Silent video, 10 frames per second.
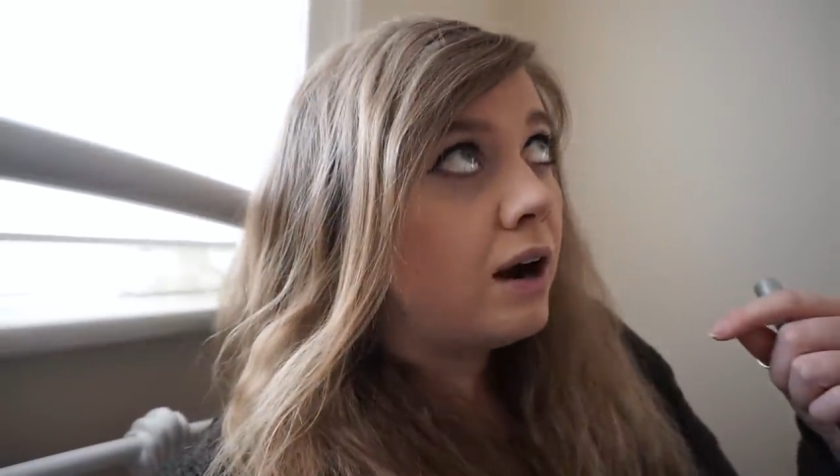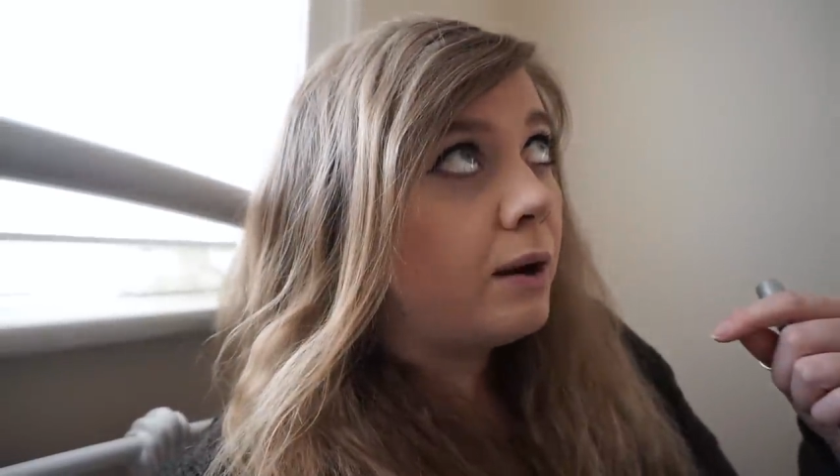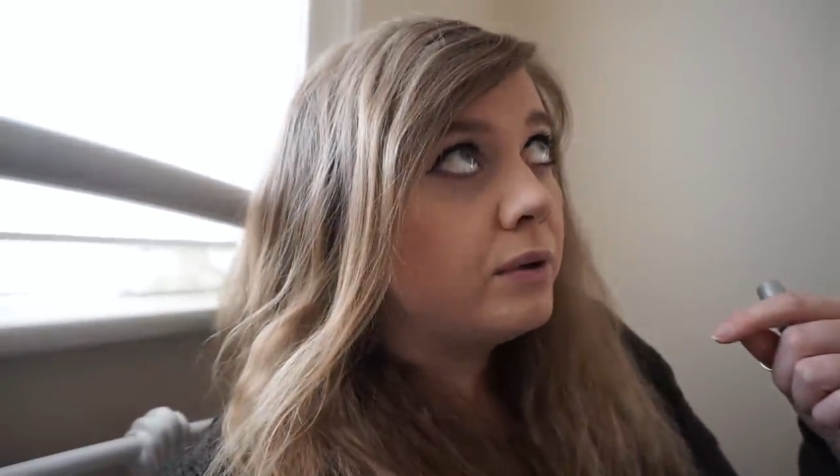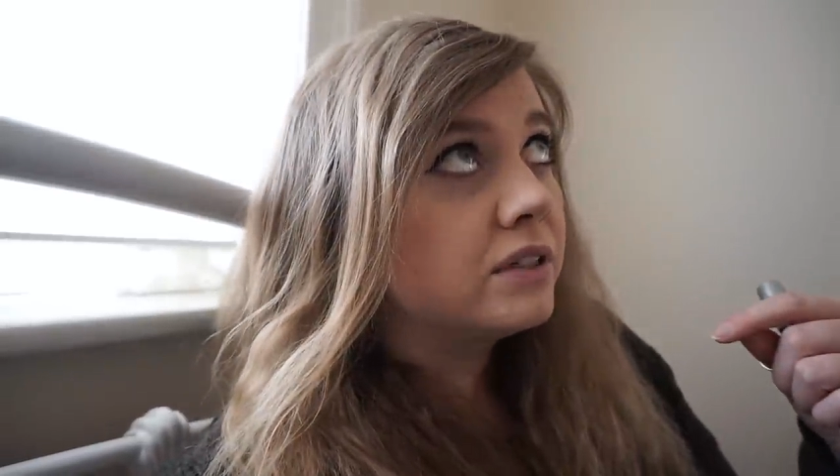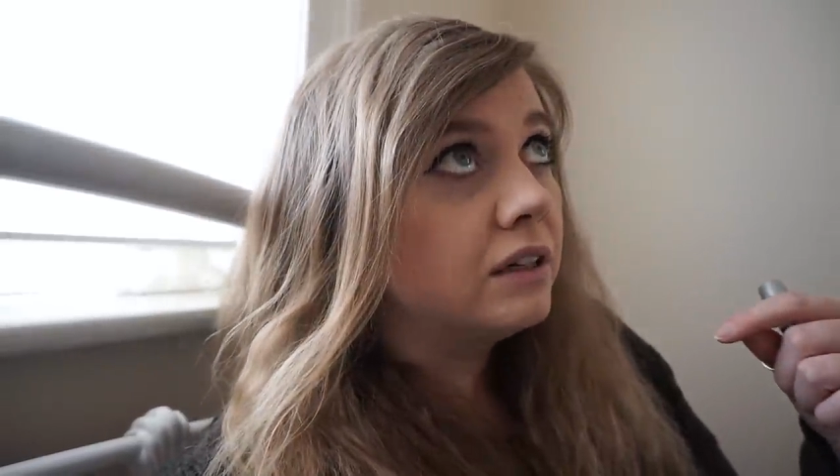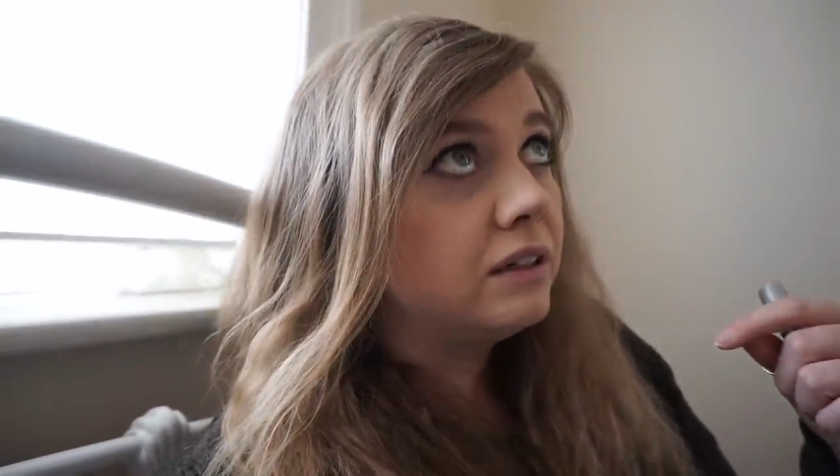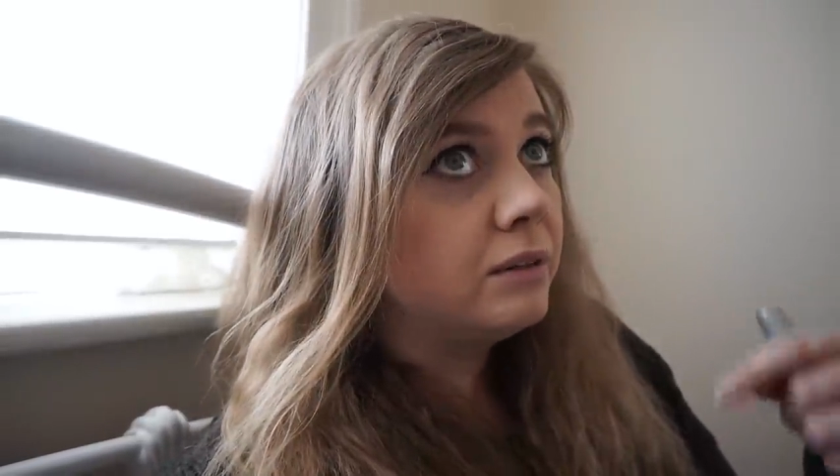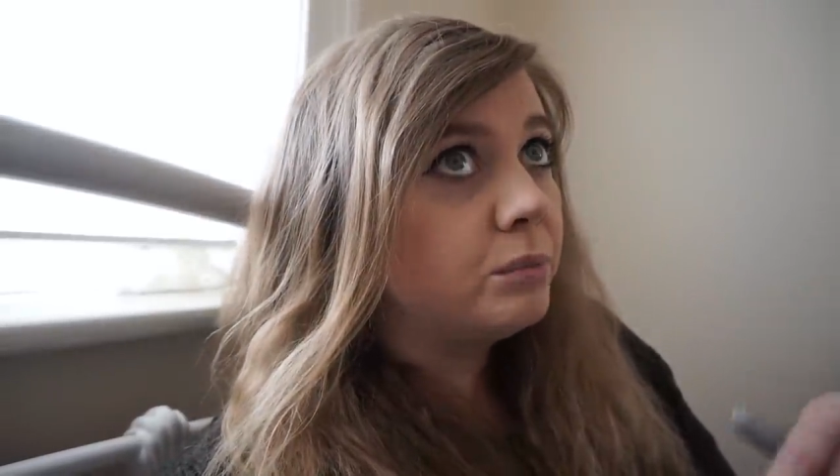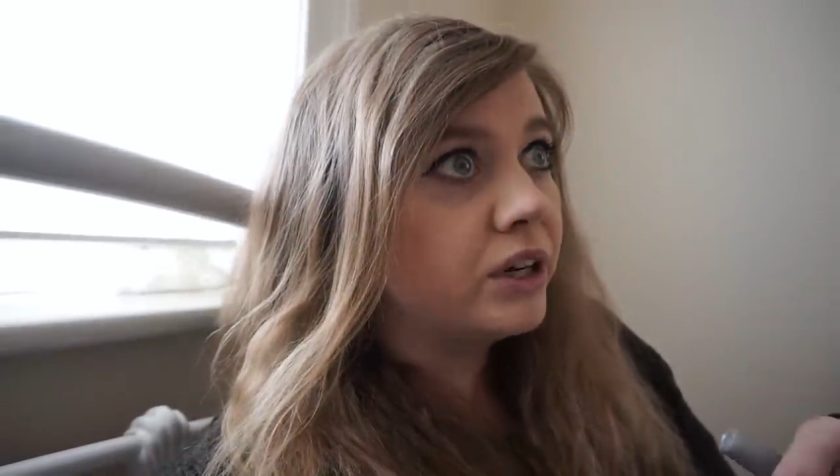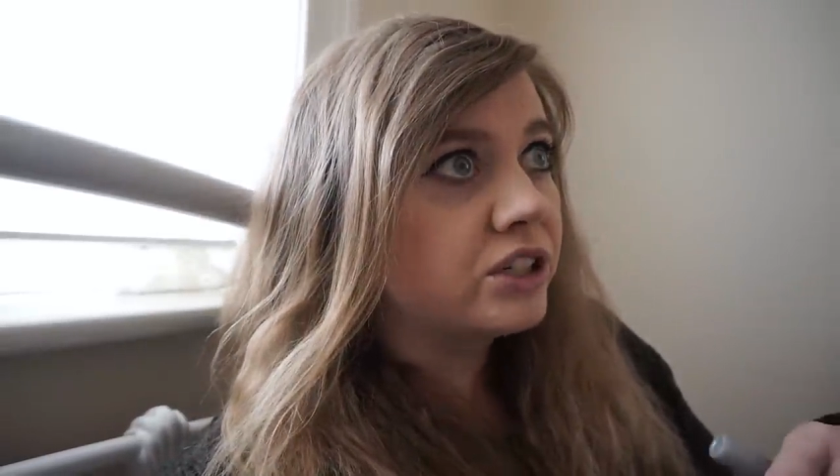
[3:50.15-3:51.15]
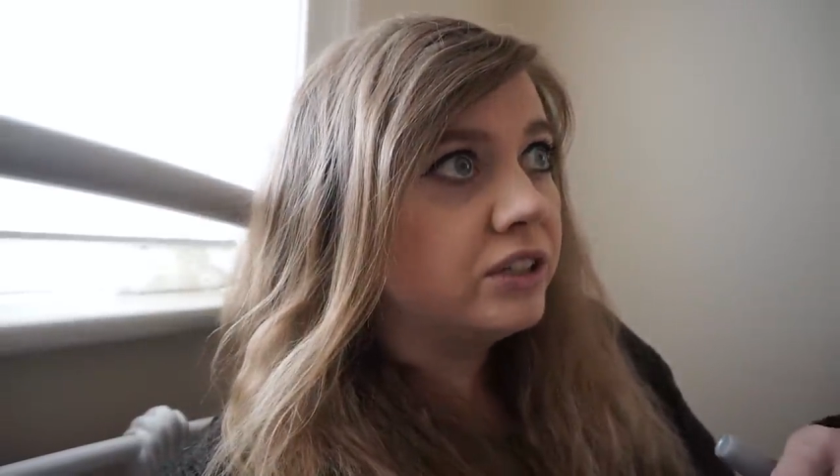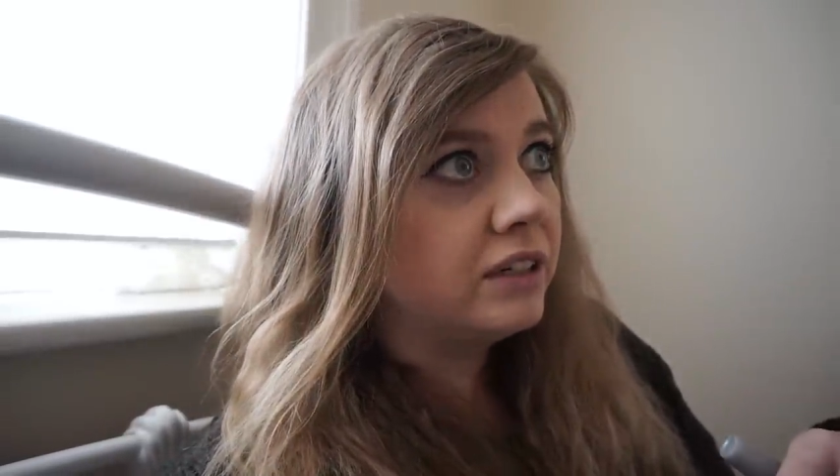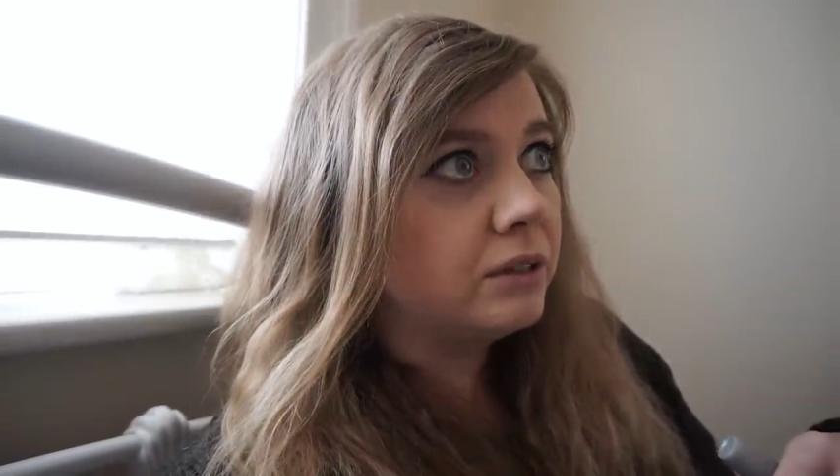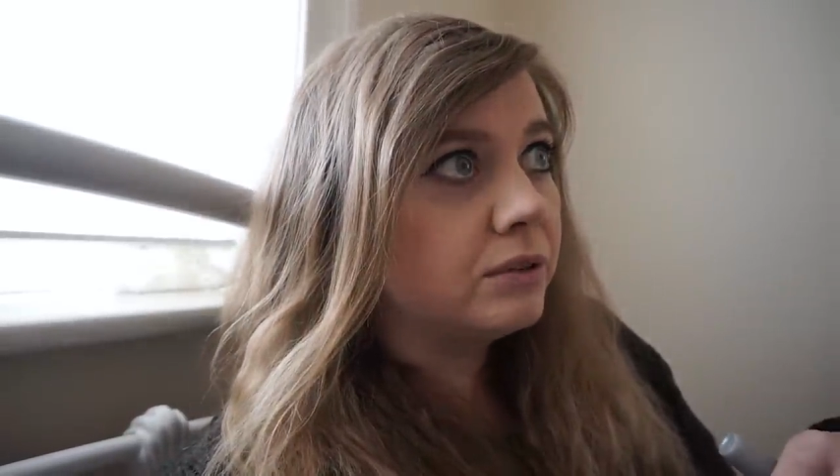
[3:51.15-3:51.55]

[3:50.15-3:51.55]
I was under the impression that there